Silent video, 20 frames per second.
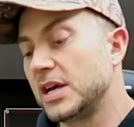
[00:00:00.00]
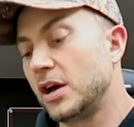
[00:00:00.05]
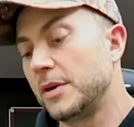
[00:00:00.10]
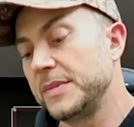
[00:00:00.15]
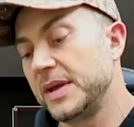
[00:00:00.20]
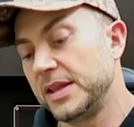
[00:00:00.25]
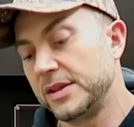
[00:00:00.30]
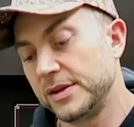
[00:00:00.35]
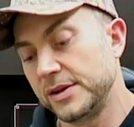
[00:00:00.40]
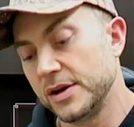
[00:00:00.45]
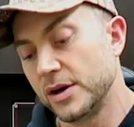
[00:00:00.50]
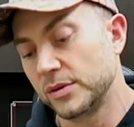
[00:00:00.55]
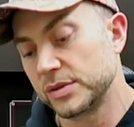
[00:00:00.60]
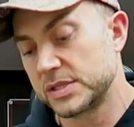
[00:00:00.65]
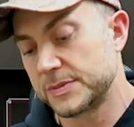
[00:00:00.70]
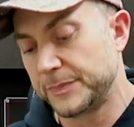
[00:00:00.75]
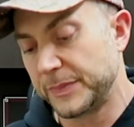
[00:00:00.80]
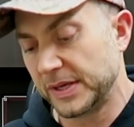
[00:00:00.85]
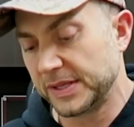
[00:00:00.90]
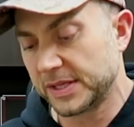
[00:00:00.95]
tell me in the
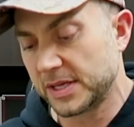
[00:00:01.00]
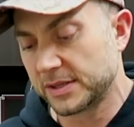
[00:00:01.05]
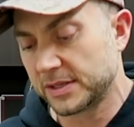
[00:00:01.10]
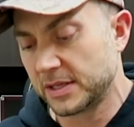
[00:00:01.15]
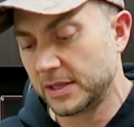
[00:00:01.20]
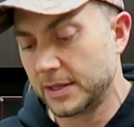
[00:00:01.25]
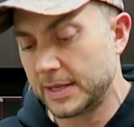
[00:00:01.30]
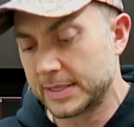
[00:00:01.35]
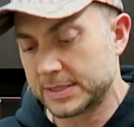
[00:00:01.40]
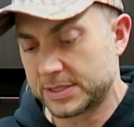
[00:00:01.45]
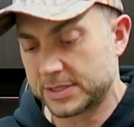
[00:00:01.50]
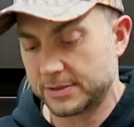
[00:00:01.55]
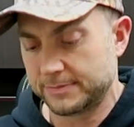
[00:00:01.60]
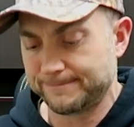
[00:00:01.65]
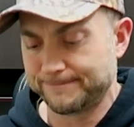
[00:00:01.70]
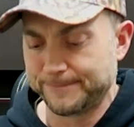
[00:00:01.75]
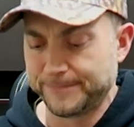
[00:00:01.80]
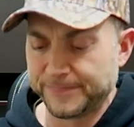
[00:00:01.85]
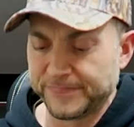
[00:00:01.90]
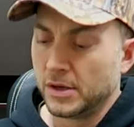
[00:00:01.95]
notes, but nonetheless,
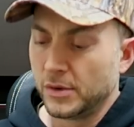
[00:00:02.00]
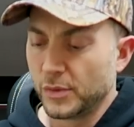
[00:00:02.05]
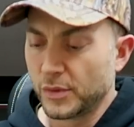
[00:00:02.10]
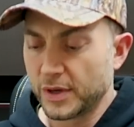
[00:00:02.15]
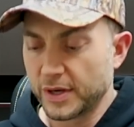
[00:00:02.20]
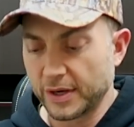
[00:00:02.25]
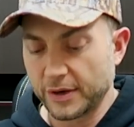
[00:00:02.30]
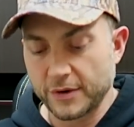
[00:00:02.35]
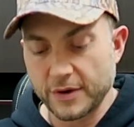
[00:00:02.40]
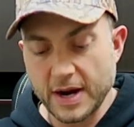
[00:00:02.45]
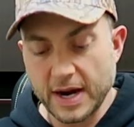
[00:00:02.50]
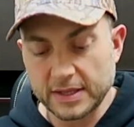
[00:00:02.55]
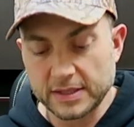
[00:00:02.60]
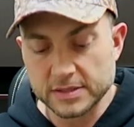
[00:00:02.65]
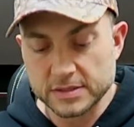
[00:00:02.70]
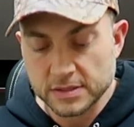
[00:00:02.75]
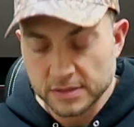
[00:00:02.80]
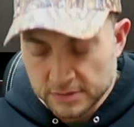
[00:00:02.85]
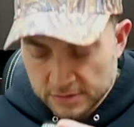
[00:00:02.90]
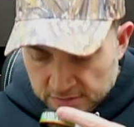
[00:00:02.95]
we're gonna crack
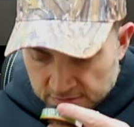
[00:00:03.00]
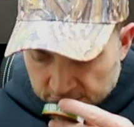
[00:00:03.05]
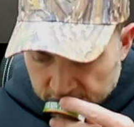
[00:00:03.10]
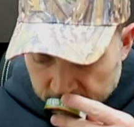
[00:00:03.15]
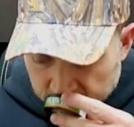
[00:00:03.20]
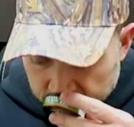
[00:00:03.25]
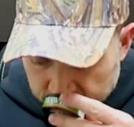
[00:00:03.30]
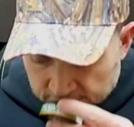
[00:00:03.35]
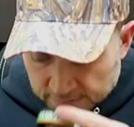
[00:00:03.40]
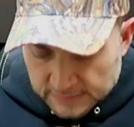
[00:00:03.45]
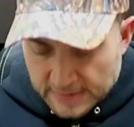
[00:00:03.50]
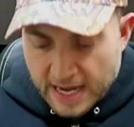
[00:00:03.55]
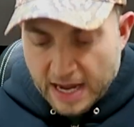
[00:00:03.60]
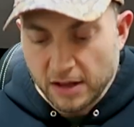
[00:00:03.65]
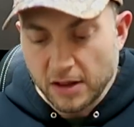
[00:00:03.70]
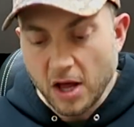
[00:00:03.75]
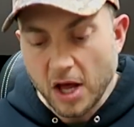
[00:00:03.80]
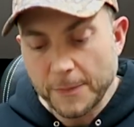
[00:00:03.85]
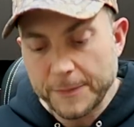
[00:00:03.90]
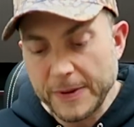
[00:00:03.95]
this.
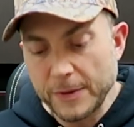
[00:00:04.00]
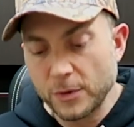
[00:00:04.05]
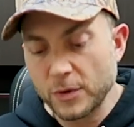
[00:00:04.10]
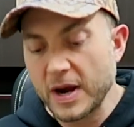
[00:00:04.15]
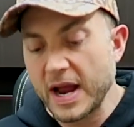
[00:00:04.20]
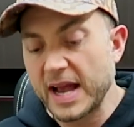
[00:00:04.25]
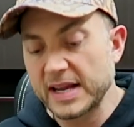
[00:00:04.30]
Now, a lot of people were